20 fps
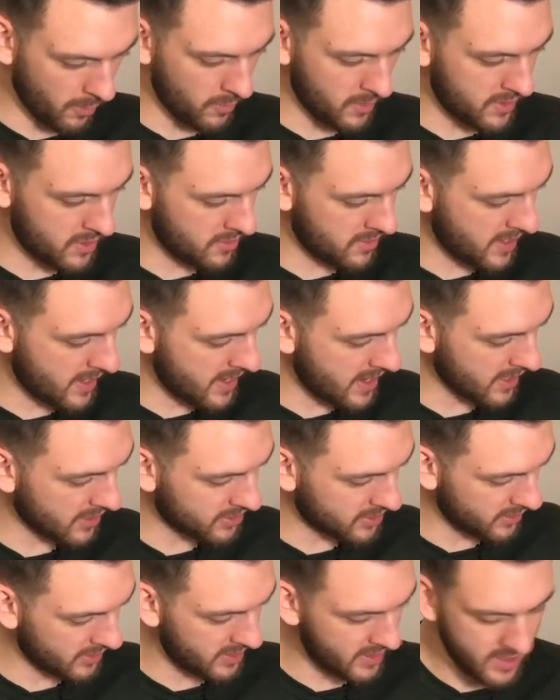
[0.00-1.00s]
we do that,
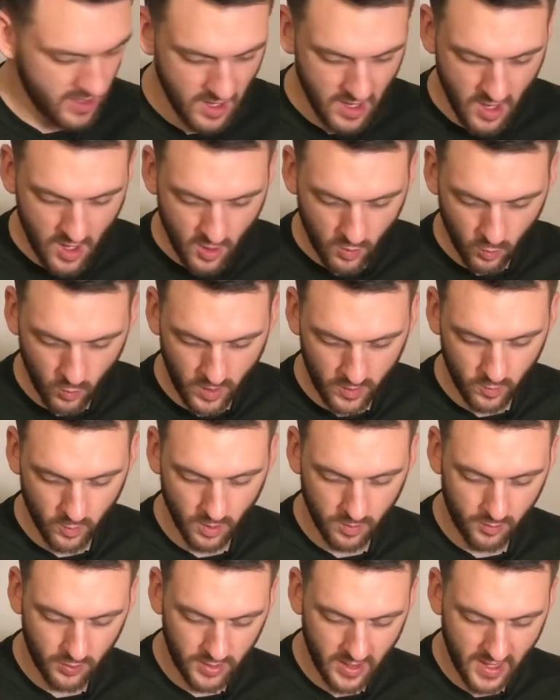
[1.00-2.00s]
actually, when
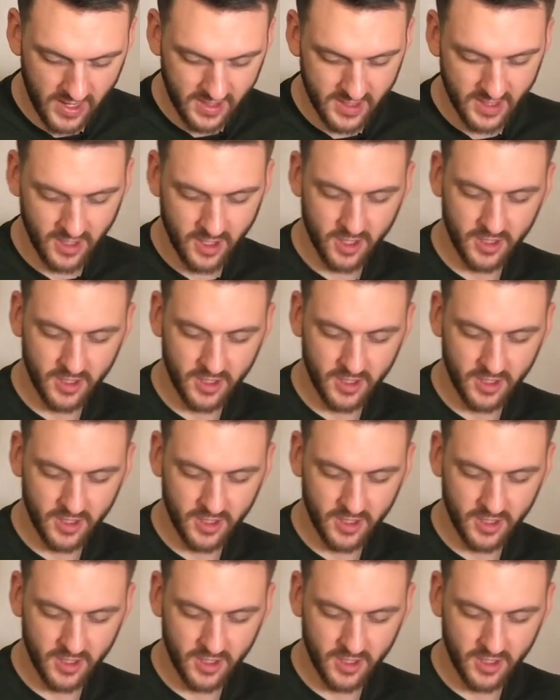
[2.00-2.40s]
we're planting our